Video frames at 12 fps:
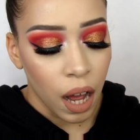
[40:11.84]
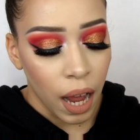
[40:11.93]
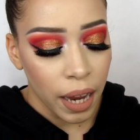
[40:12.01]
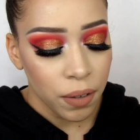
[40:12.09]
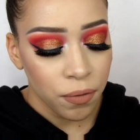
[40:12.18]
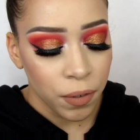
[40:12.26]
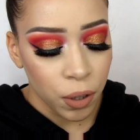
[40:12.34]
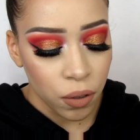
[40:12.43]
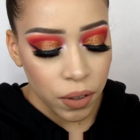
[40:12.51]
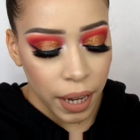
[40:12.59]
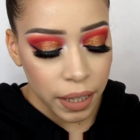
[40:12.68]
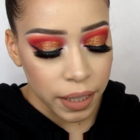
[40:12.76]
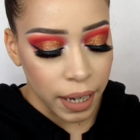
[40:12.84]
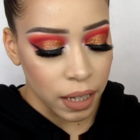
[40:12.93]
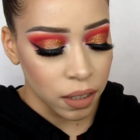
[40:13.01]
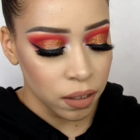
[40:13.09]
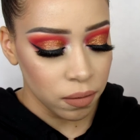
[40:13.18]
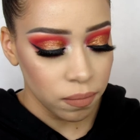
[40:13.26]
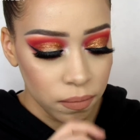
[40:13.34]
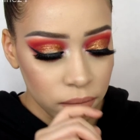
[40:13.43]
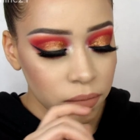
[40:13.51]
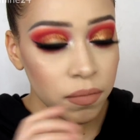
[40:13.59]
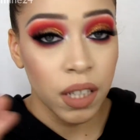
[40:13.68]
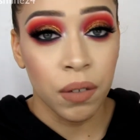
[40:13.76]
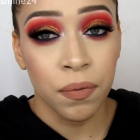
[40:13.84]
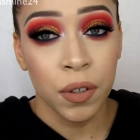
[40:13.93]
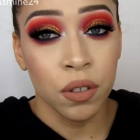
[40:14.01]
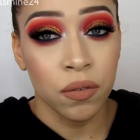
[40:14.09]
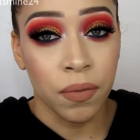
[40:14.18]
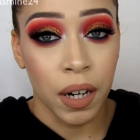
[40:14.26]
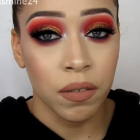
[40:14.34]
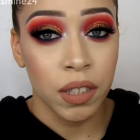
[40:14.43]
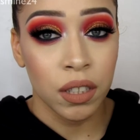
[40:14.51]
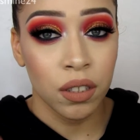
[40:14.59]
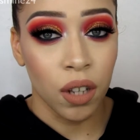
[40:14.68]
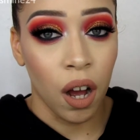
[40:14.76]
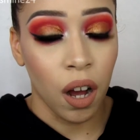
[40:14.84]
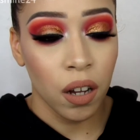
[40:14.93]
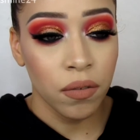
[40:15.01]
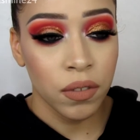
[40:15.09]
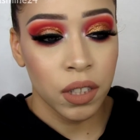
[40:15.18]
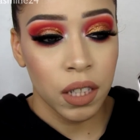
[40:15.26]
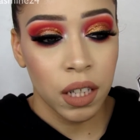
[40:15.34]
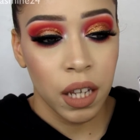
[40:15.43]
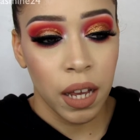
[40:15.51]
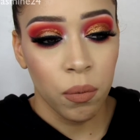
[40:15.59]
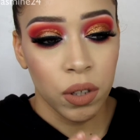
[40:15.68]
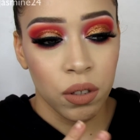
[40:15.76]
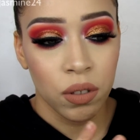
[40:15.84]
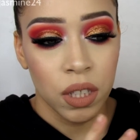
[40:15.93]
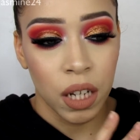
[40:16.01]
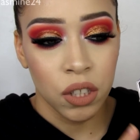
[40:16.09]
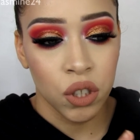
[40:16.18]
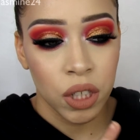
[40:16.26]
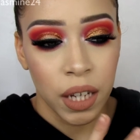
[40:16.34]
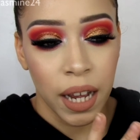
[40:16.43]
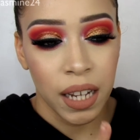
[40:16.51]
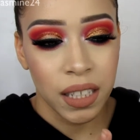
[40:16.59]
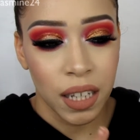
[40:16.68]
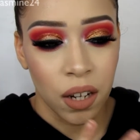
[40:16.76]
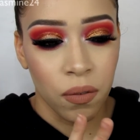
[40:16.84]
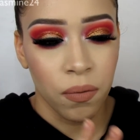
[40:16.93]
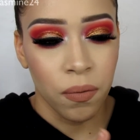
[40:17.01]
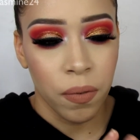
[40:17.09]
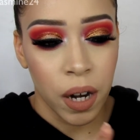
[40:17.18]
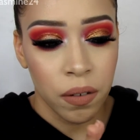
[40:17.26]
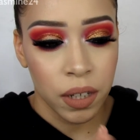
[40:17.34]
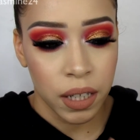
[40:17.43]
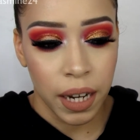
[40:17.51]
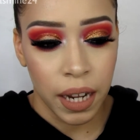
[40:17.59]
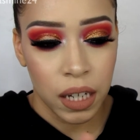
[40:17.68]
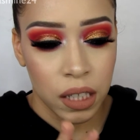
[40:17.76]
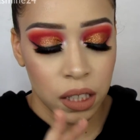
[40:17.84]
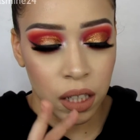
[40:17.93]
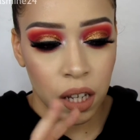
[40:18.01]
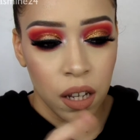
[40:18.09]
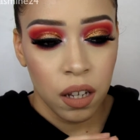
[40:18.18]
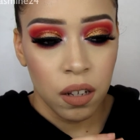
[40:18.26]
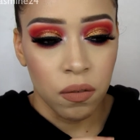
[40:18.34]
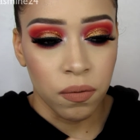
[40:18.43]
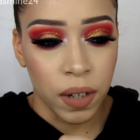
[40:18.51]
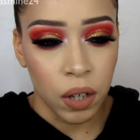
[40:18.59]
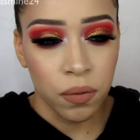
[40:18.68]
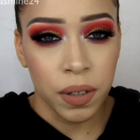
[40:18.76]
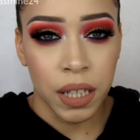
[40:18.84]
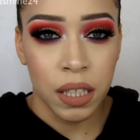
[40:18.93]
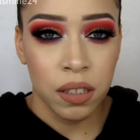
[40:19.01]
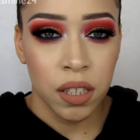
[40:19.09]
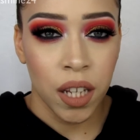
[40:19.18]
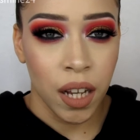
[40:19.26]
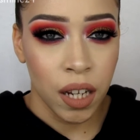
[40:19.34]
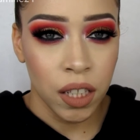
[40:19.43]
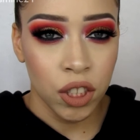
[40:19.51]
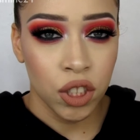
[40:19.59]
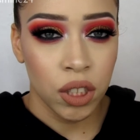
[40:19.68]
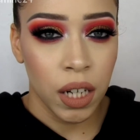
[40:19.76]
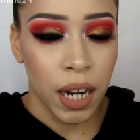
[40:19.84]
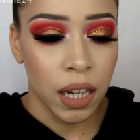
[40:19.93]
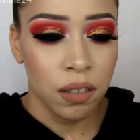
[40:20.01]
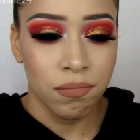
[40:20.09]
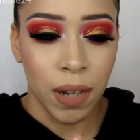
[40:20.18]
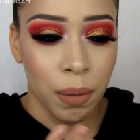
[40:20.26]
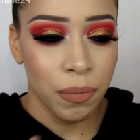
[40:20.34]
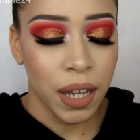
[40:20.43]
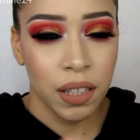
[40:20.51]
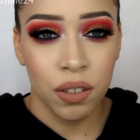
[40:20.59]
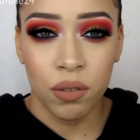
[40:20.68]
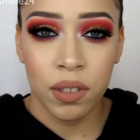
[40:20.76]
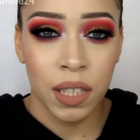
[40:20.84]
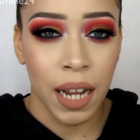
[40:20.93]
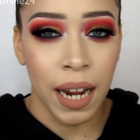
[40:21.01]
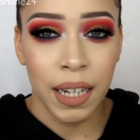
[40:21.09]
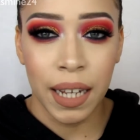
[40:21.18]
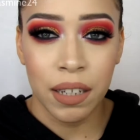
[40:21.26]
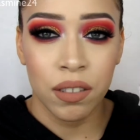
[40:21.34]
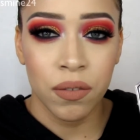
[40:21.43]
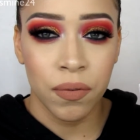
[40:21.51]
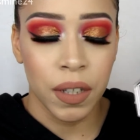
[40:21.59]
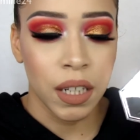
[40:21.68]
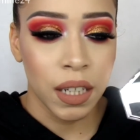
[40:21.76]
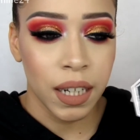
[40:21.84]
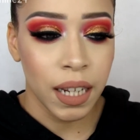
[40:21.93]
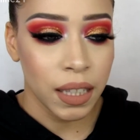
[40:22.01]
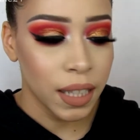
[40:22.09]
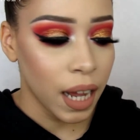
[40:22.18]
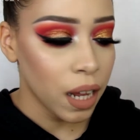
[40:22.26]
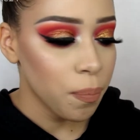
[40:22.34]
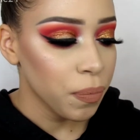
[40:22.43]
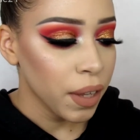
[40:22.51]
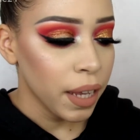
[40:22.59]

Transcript: I feel that, yes, it feels very soft, and when you touch it, it has like a very nice velvety touch. I'm not used to highlighters feeling like that.